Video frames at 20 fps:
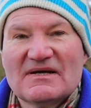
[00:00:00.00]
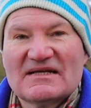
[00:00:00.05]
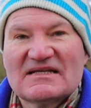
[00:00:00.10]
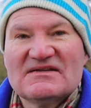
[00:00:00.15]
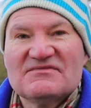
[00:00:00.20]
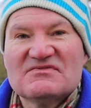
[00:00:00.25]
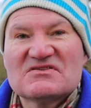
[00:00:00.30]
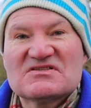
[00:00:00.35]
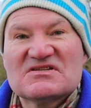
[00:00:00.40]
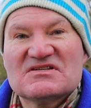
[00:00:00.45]

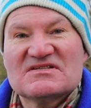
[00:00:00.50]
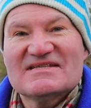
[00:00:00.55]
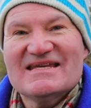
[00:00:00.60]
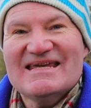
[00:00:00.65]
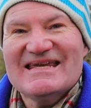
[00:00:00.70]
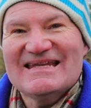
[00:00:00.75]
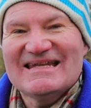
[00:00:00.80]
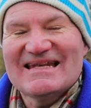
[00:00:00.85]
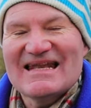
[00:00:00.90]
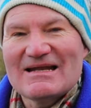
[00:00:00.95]
magnificent
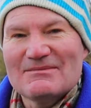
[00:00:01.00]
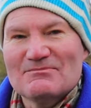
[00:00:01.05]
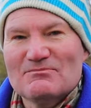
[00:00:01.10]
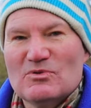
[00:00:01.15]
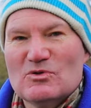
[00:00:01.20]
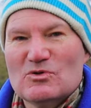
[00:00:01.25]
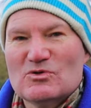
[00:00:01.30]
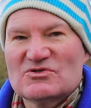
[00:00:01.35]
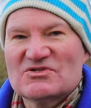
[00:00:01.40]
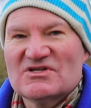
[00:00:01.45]
inland
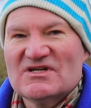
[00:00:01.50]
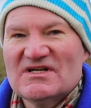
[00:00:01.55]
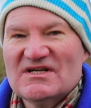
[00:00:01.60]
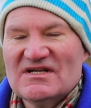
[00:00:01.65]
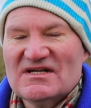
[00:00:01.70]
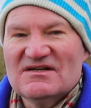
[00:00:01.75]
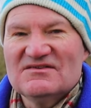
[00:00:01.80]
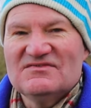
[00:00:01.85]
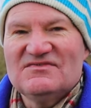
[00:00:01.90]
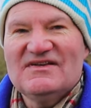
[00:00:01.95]
port
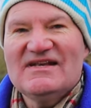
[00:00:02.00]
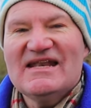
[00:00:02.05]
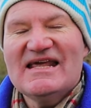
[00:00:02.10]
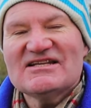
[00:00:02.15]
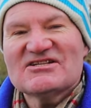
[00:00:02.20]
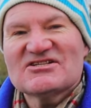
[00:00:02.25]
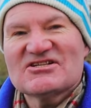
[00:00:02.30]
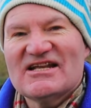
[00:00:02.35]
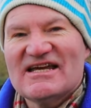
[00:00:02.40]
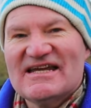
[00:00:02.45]
of
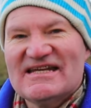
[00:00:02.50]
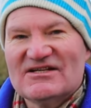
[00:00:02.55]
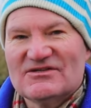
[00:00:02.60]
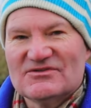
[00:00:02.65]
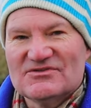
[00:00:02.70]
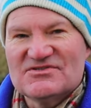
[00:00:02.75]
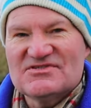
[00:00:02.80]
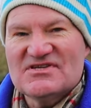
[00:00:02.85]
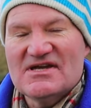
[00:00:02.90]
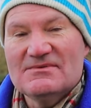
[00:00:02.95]

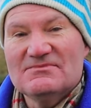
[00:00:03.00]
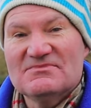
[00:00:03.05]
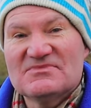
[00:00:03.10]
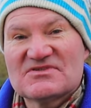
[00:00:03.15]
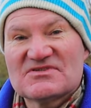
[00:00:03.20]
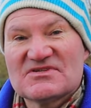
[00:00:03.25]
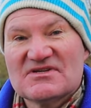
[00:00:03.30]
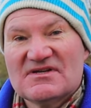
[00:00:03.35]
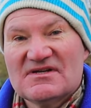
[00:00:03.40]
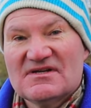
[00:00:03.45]

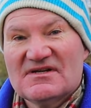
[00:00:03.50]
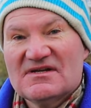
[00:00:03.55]
Lechlade-on-Thames